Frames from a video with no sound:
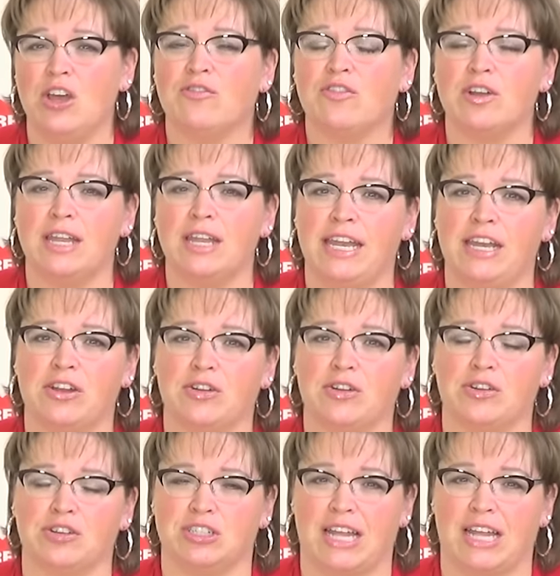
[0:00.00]
for knitting or
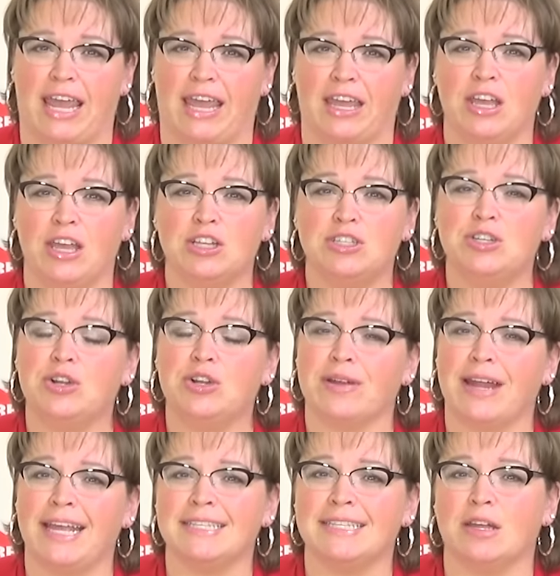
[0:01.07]
crochet to
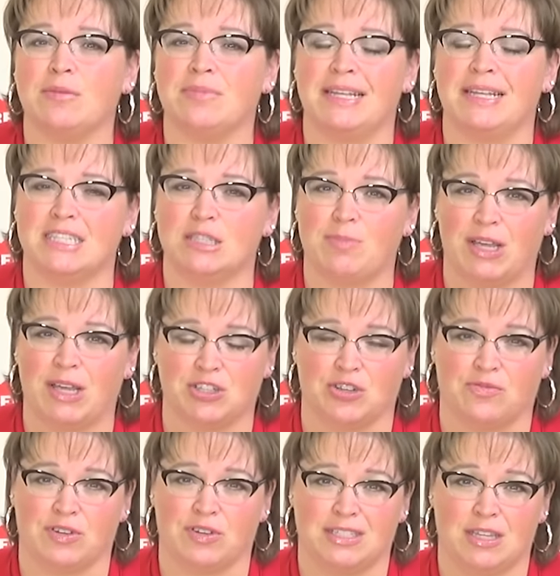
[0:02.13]
create something special
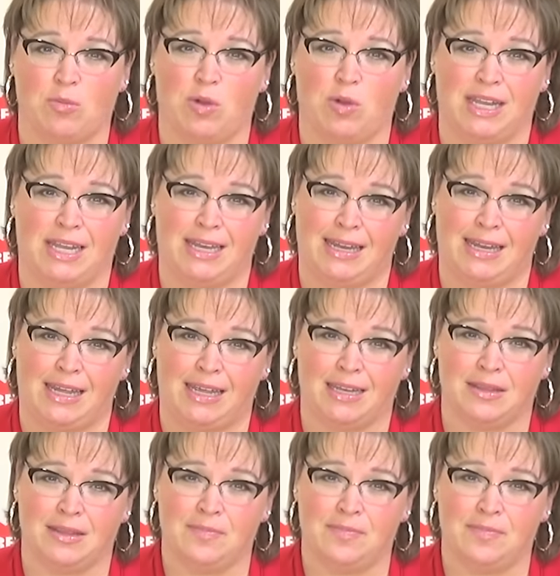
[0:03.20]
for someone in need.